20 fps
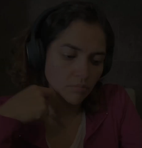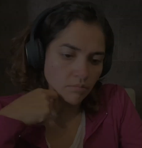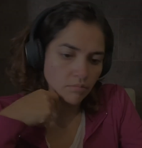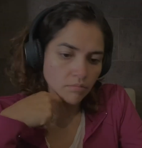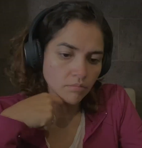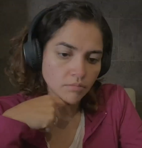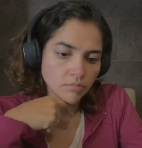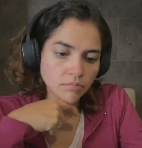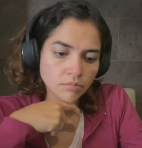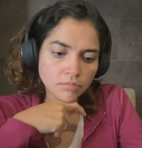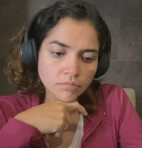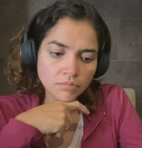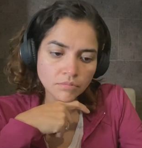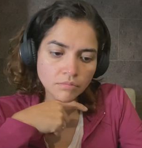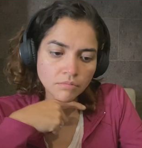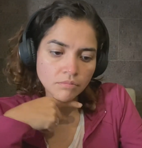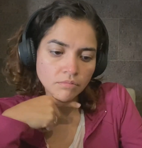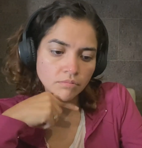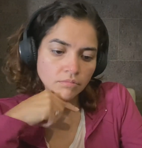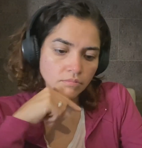
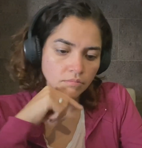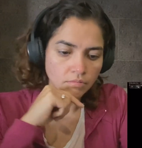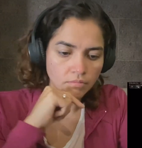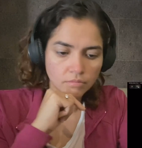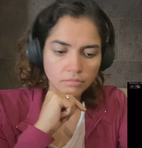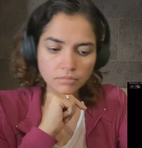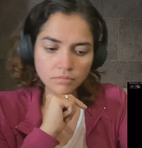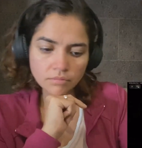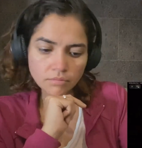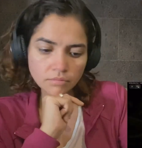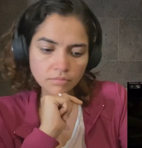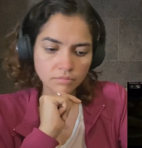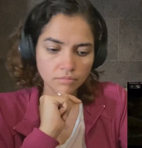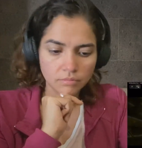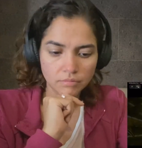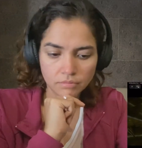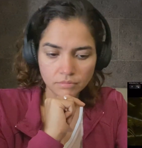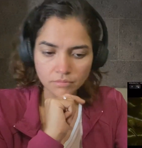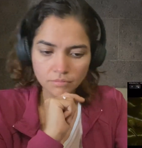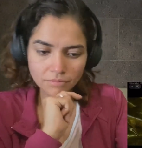
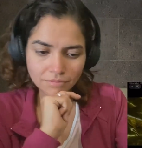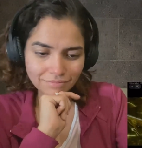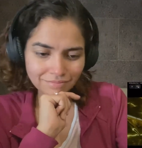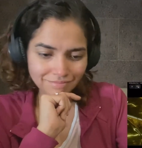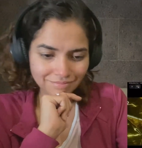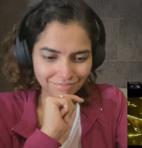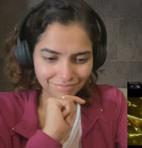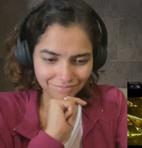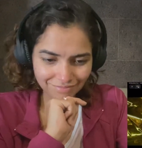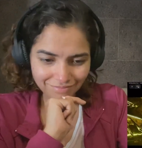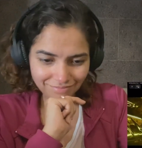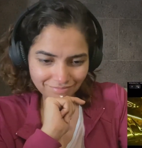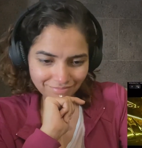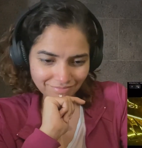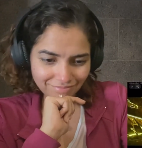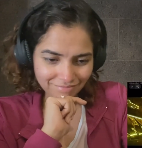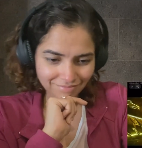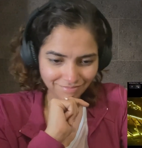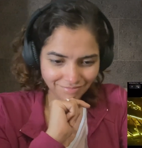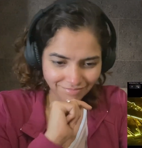
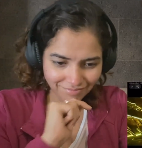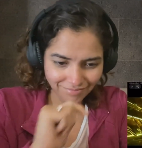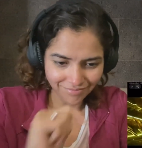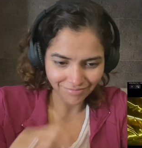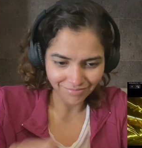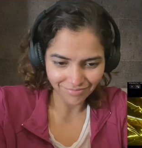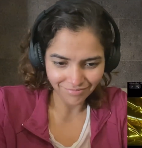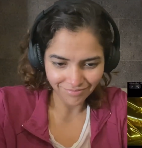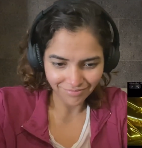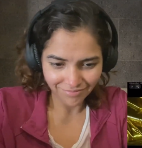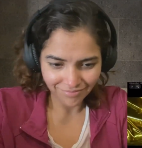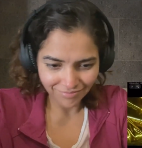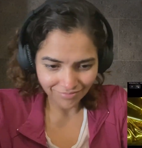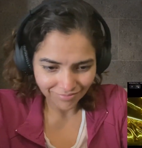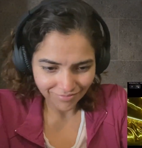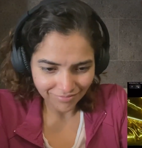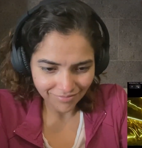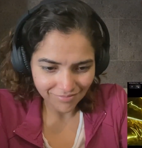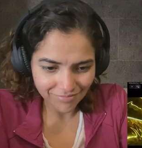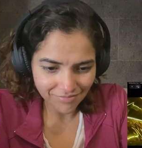
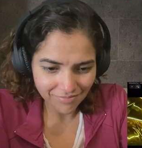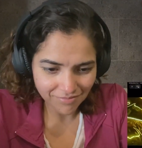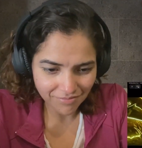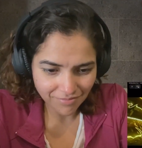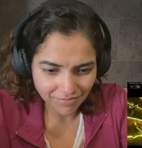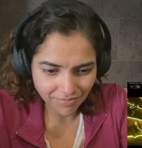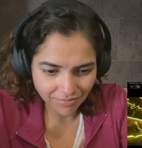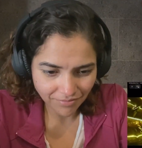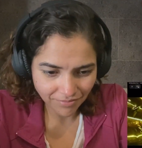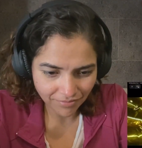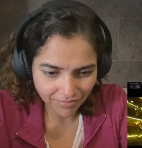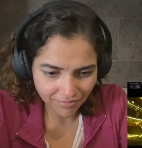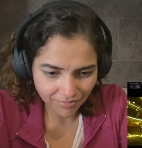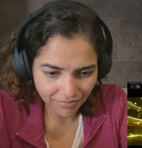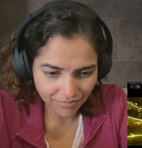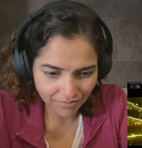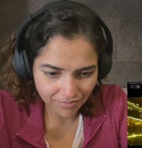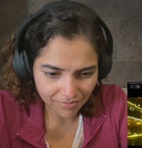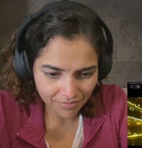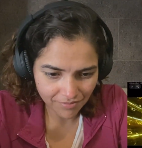
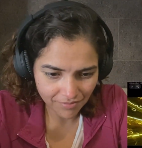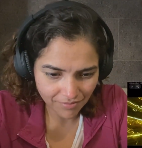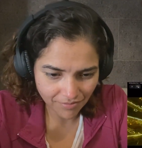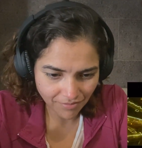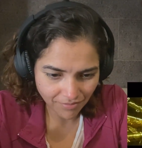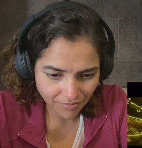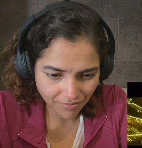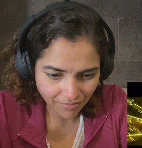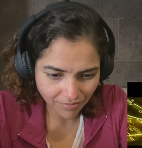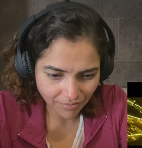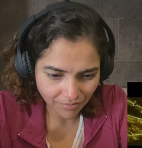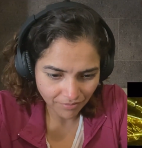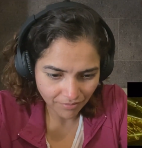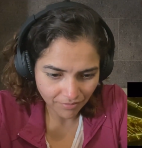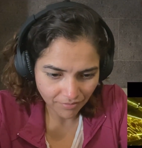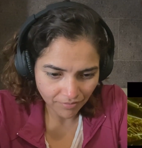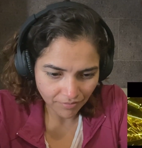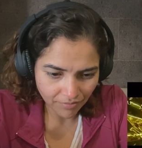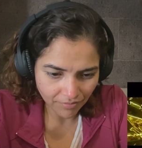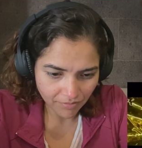
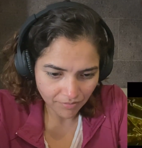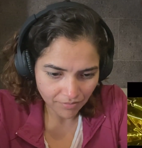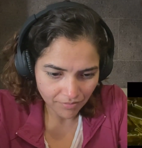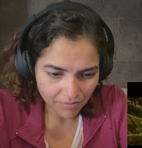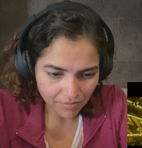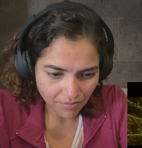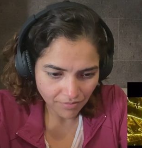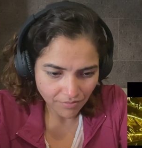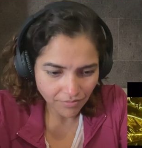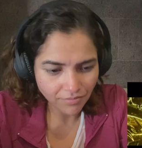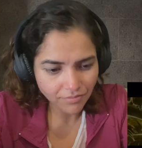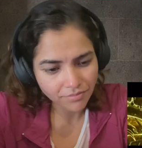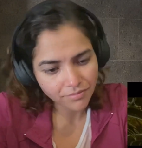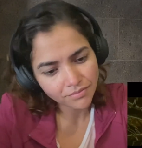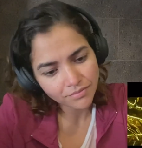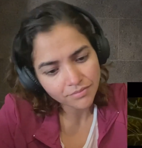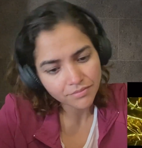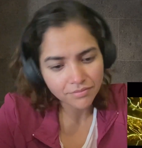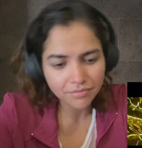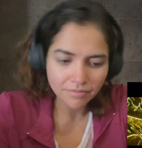
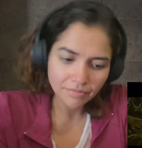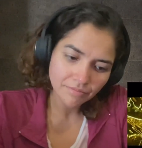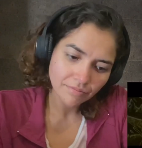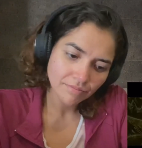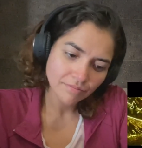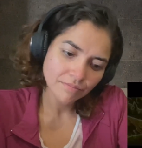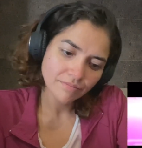Nothing is said.